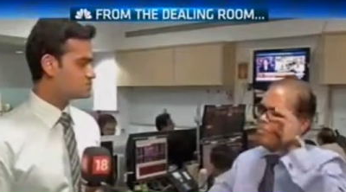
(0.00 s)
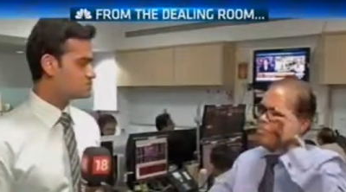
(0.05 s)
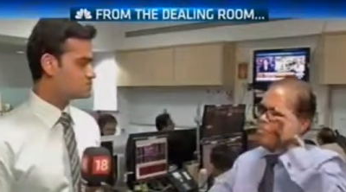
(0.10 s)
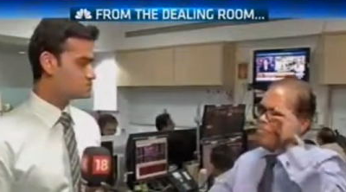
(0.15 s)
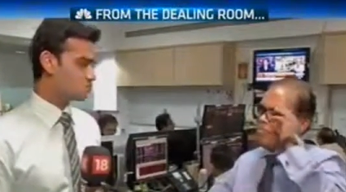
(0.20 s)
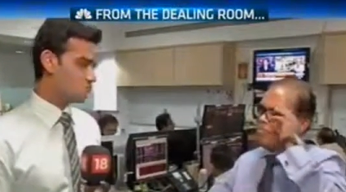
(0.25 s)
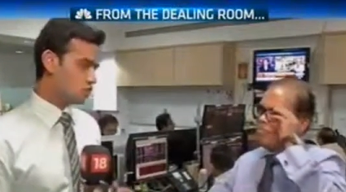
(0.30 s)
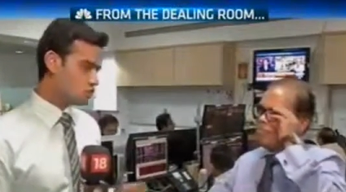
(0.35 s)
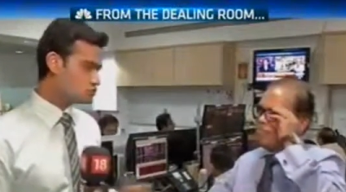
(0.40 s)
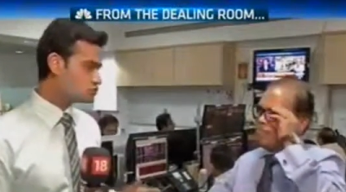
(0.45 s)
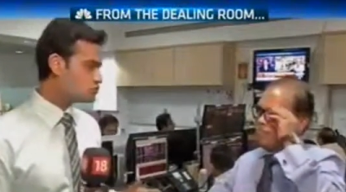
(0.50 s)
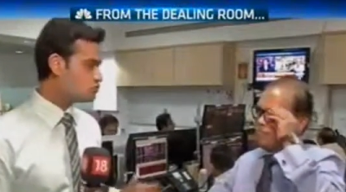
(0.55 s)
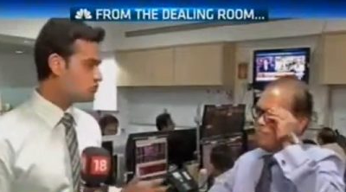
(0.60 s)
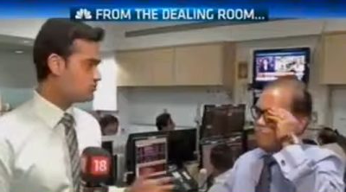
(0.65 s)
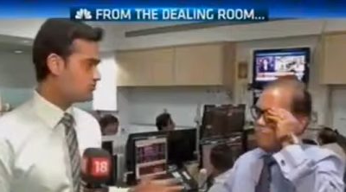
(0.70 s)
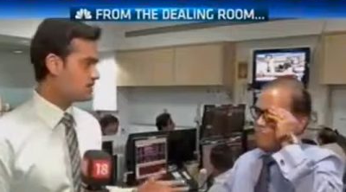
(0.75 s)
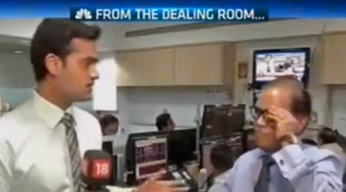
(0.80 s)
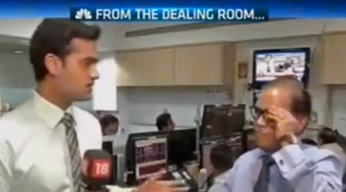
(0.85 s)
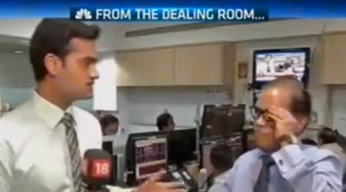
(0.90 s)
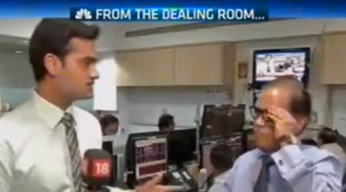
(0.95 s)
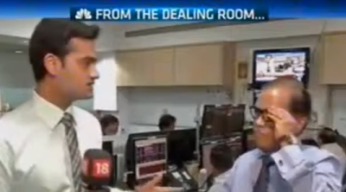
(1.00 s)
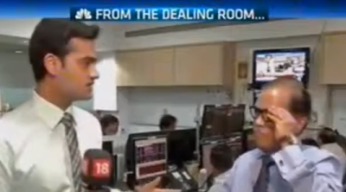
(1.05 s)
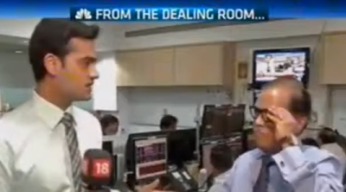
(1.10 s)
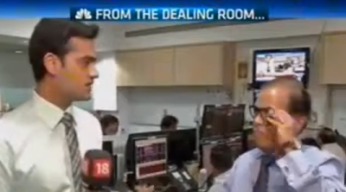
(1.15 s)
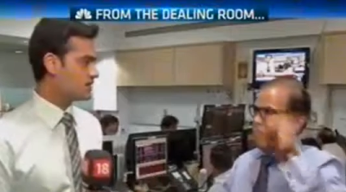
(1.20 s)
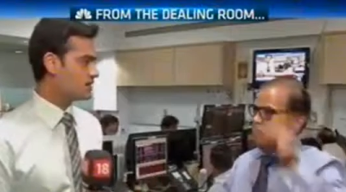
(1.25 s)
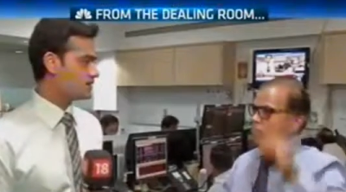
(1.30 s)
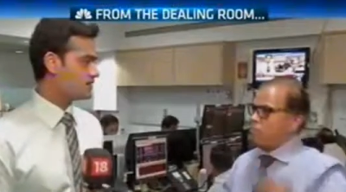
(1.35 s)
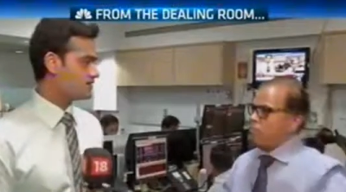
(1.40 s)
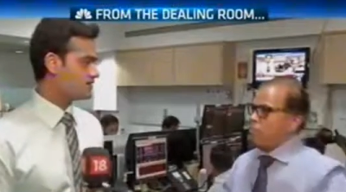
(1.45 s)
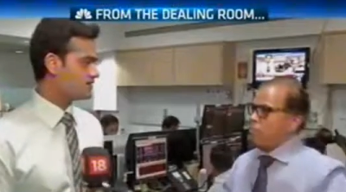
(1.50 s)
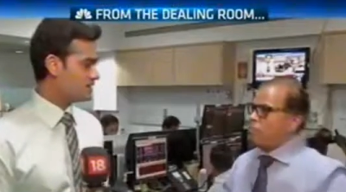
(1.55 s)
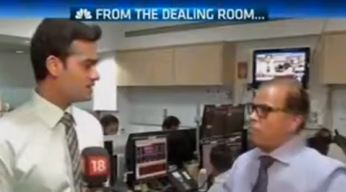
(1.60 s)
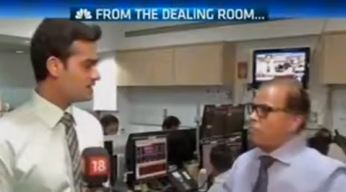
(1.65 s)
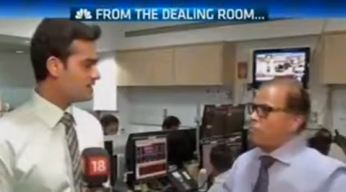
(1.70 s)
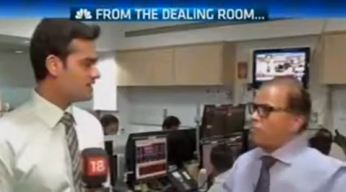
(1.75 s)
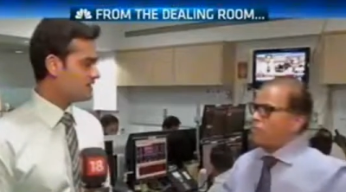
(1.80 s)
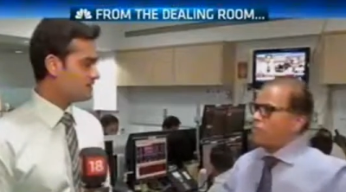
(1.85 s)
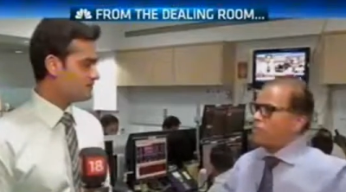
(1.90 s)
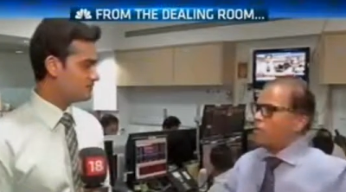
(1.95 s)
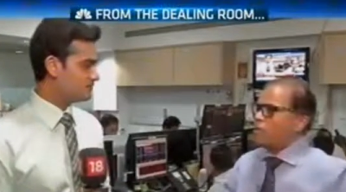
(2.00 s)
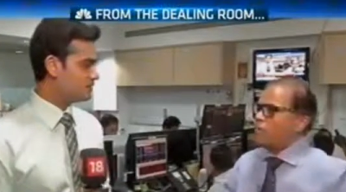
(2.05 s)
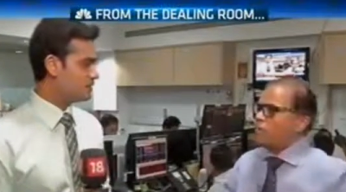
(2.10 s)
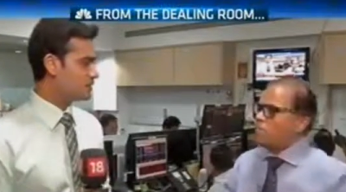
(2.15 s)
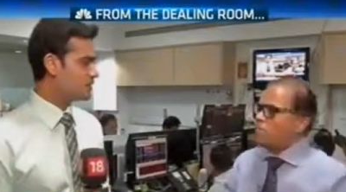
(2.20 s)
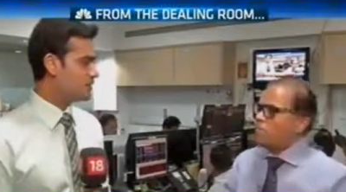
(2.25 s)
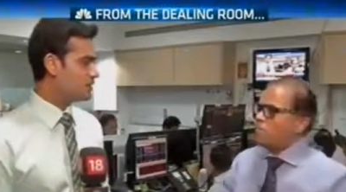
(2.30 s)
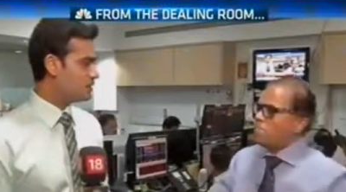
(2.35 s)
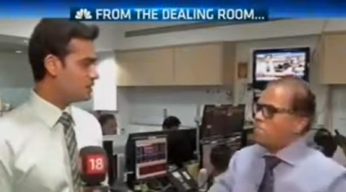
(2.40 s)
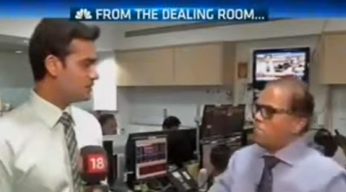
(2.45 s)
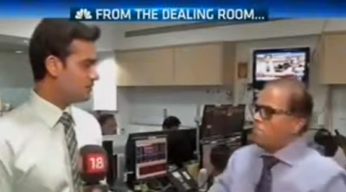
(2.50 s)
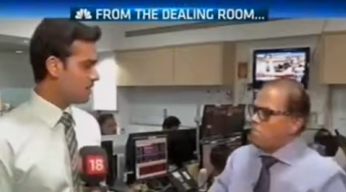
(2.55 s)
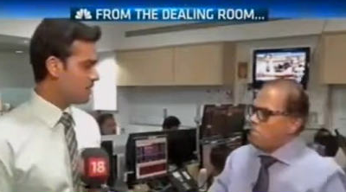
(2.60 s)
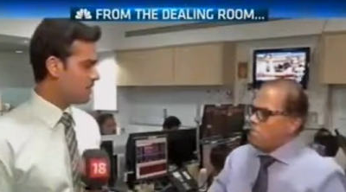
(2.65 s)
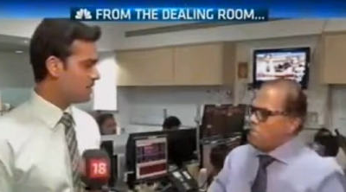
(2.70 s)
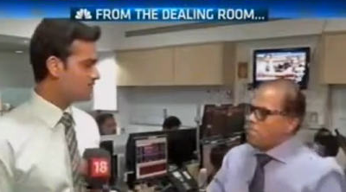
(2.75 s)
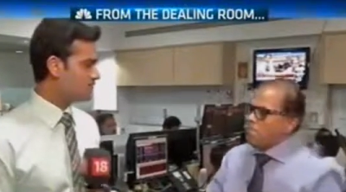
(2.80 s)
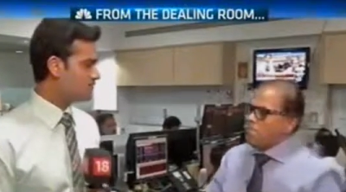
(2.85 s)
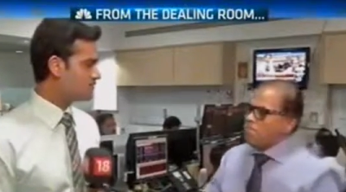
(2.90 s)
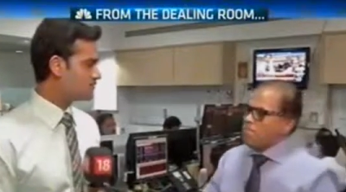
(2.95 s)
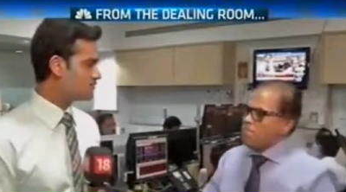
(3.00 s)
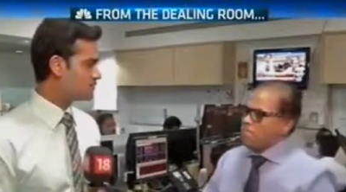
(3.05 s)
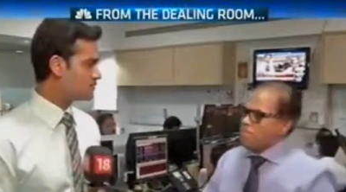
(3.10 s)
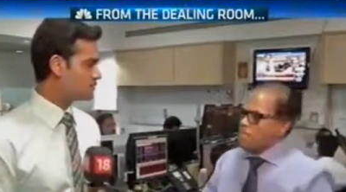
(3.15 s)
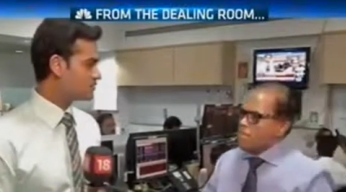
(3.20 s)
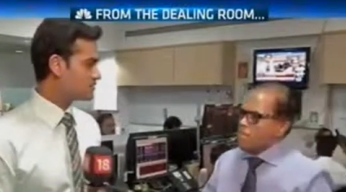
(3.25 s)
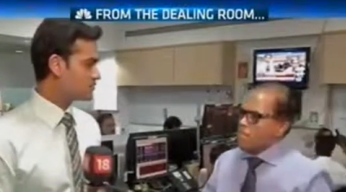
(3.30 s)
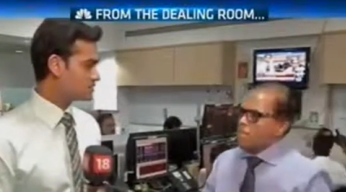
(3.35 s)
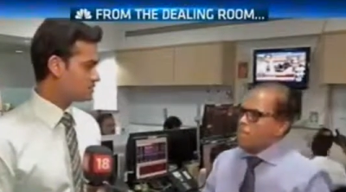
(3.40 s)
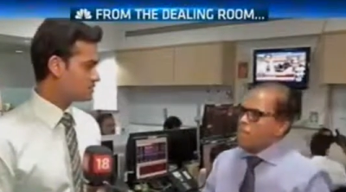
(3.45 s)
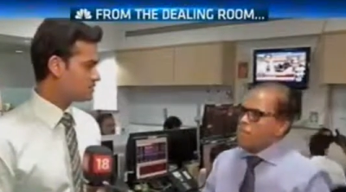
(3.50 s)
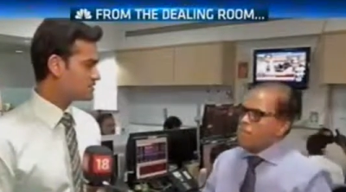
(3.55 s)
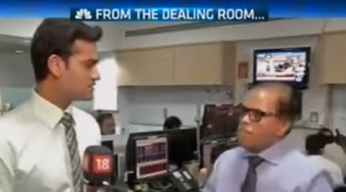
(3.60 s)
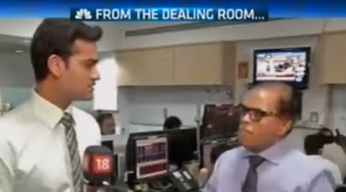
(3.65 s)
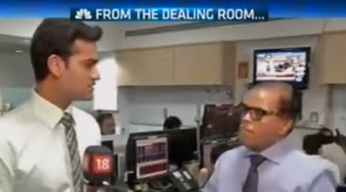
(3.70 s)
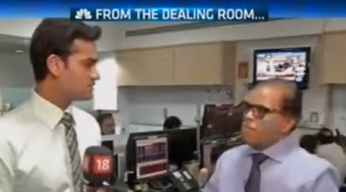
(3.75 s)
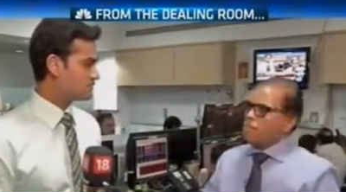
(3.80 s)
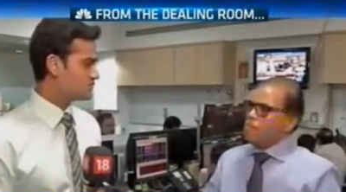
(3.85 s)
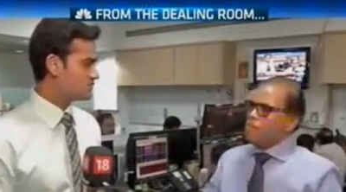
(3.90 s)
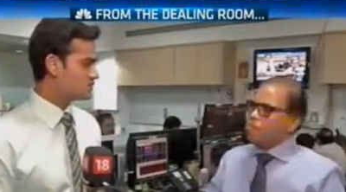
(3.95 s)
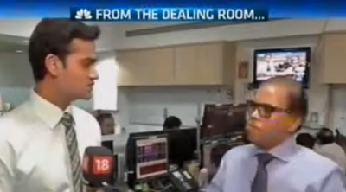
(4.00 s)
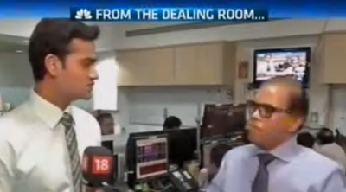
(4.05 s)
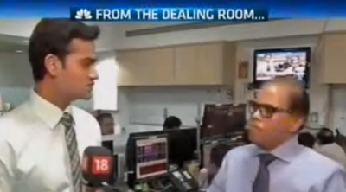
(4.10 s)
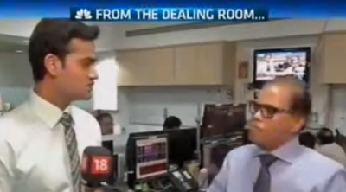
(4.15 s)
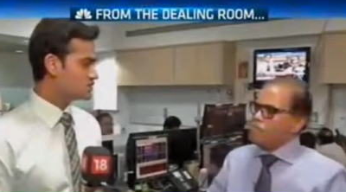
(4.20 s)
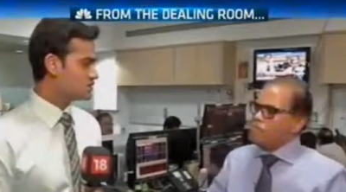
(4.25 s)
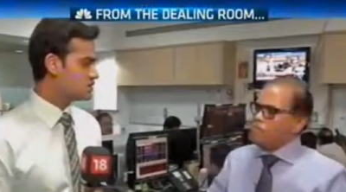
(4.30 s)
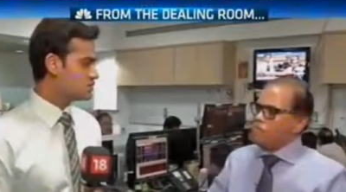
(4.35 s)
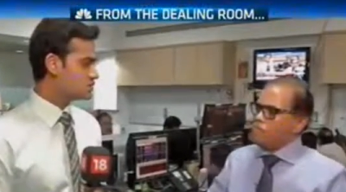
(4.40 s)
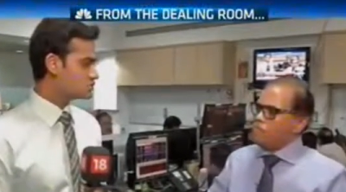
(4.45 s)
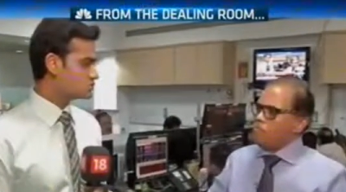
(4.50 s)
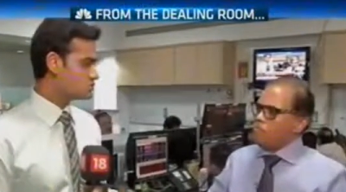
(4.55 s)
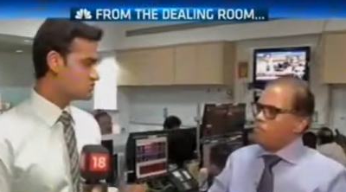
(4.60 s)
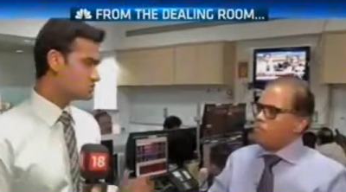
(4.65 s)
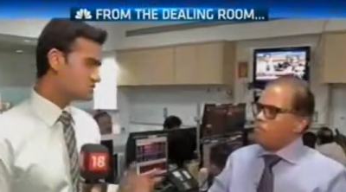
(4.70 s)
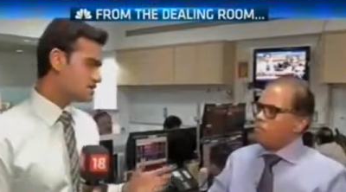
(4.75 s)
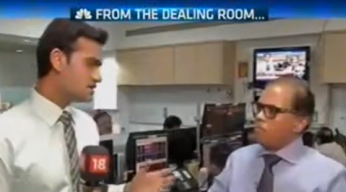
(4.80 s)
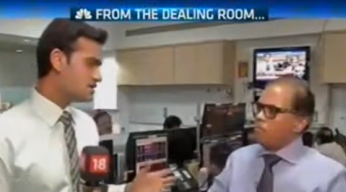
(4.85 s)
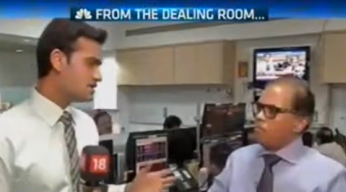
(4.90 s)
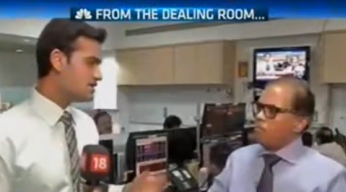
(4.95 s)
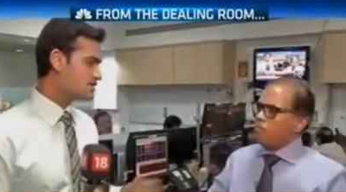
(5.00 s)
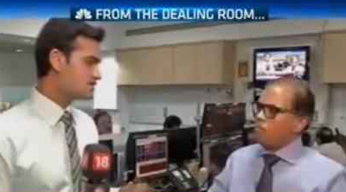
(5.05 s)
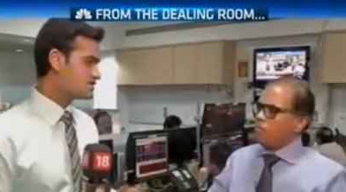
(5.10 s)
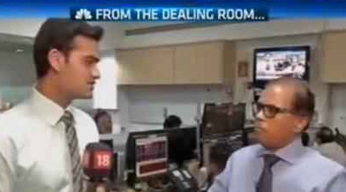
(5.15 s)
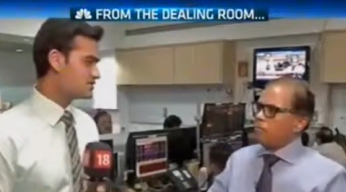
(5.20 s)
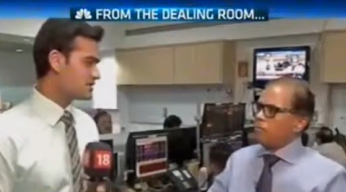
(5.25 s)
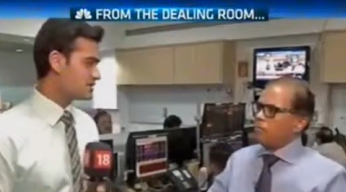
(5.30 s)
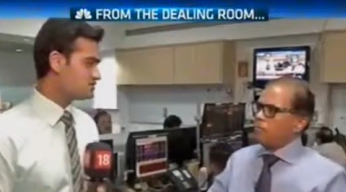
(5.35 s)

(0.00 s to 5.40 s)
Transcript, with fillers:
Speaker 1: which was also matched by a fairly big buy figure from the domestic investors. So is there any